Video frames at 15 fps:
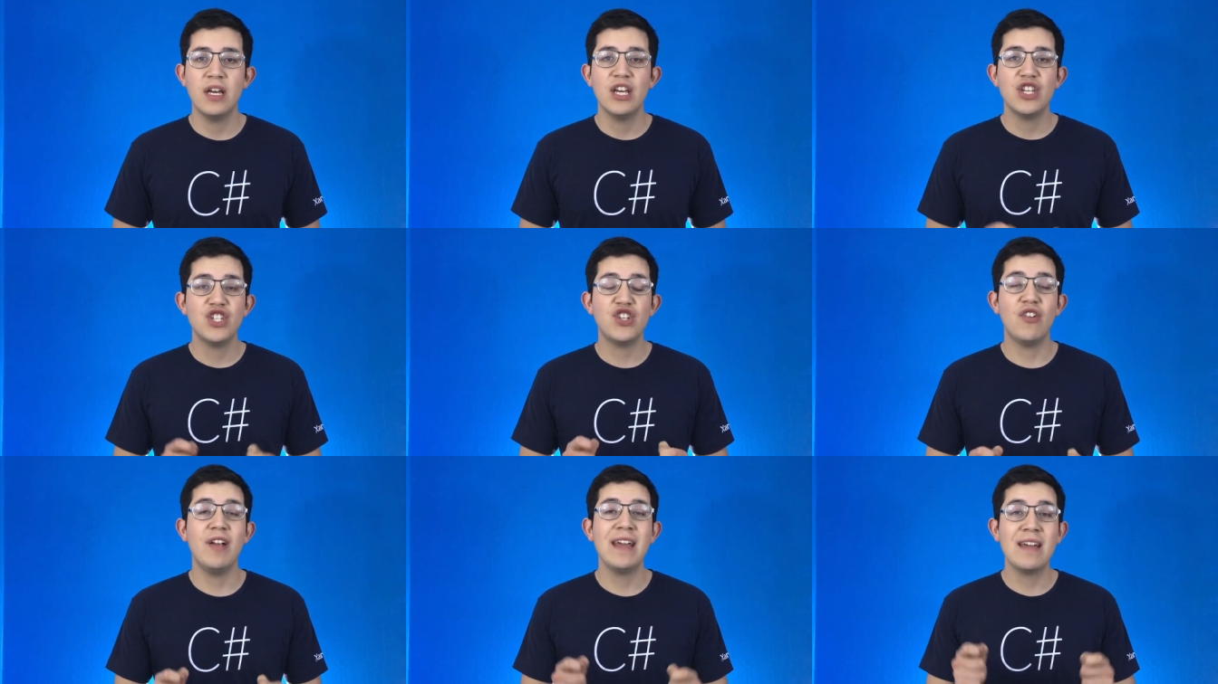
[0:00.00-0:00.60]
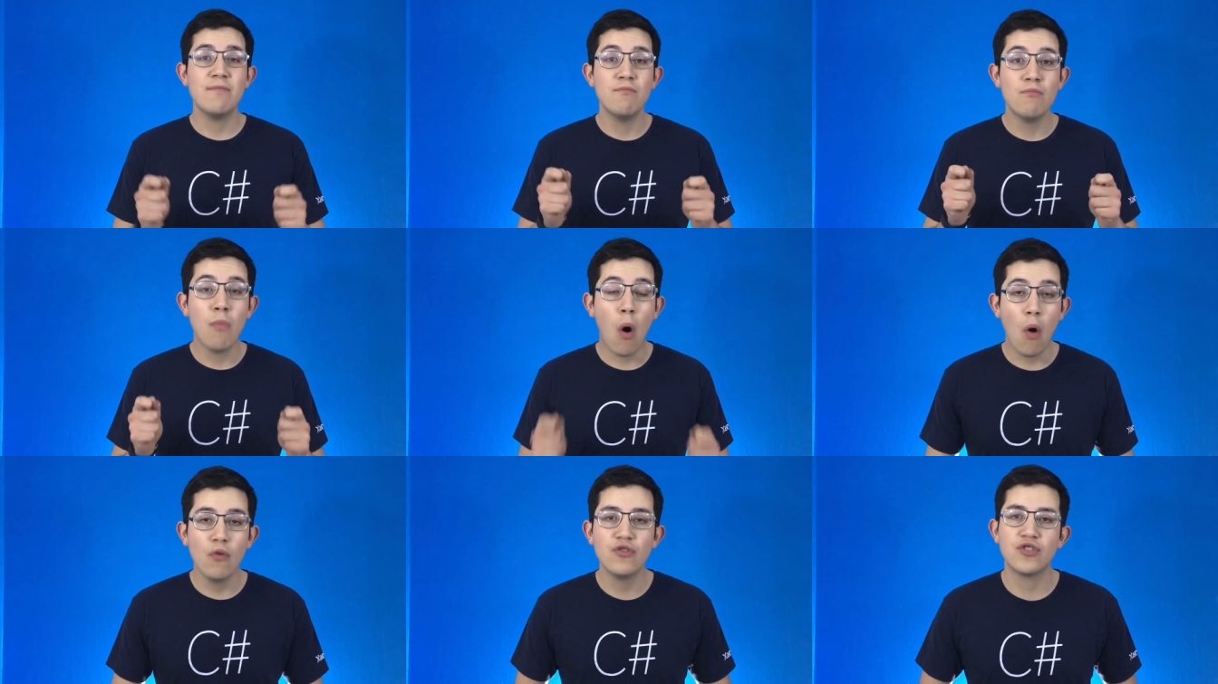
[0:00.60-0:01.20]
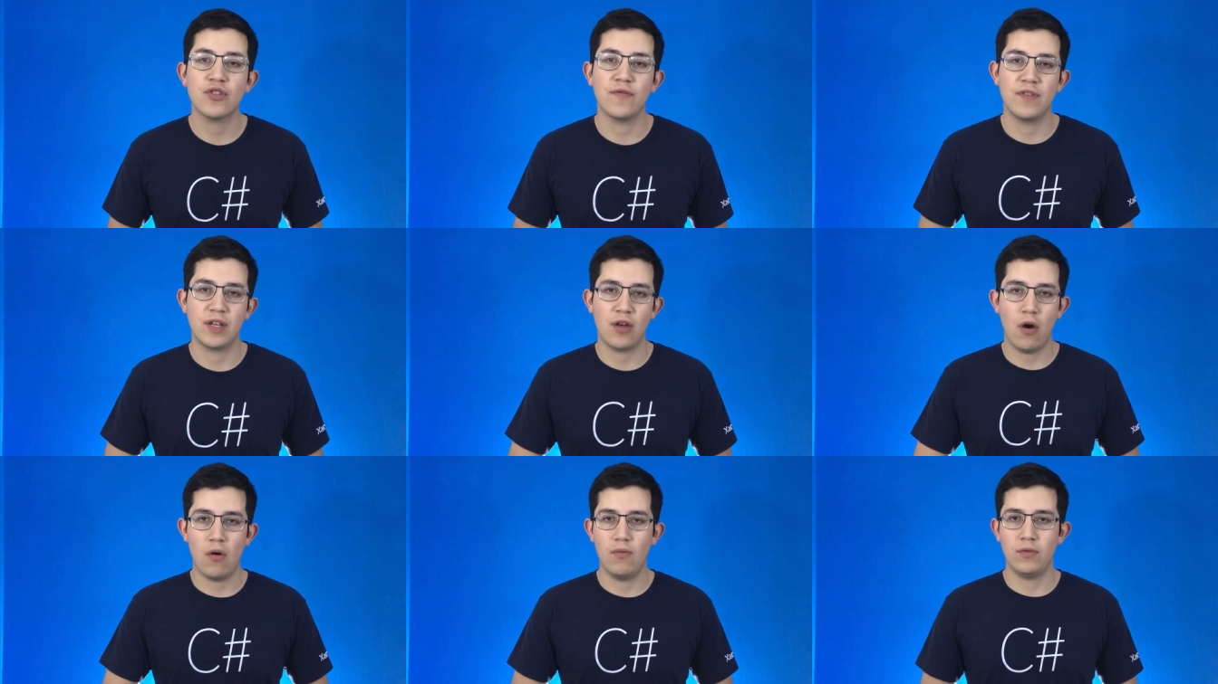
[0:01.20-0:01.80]
sharing most of the
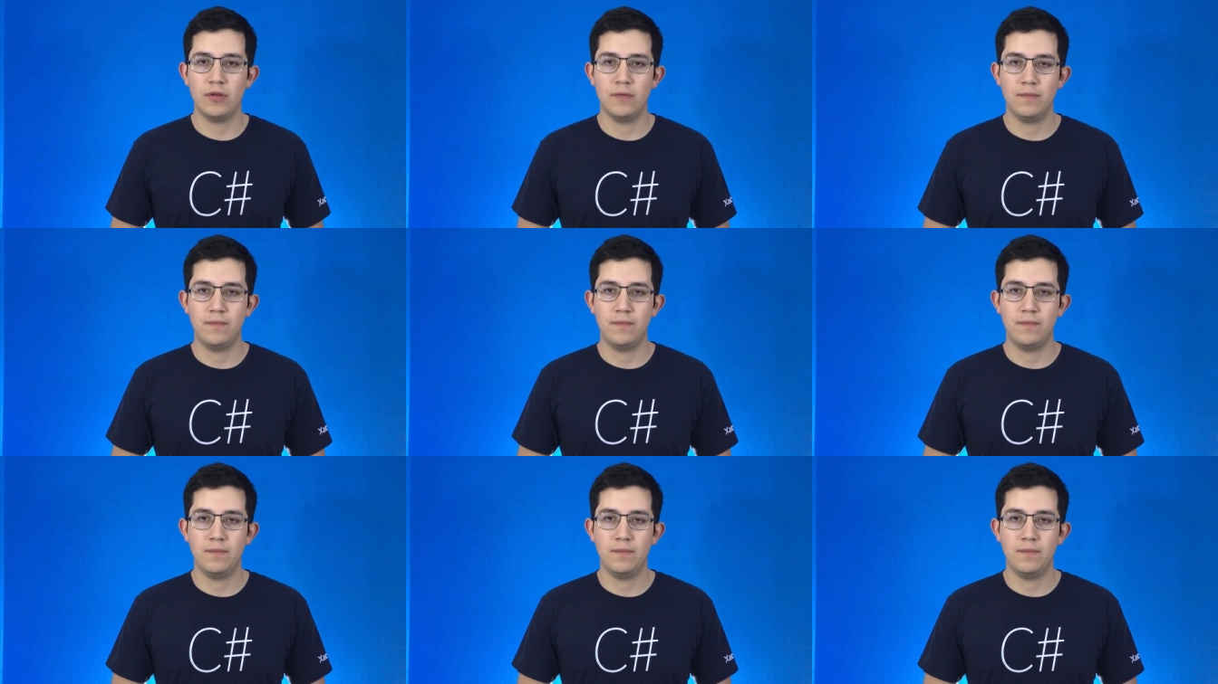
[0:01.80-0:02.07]
code.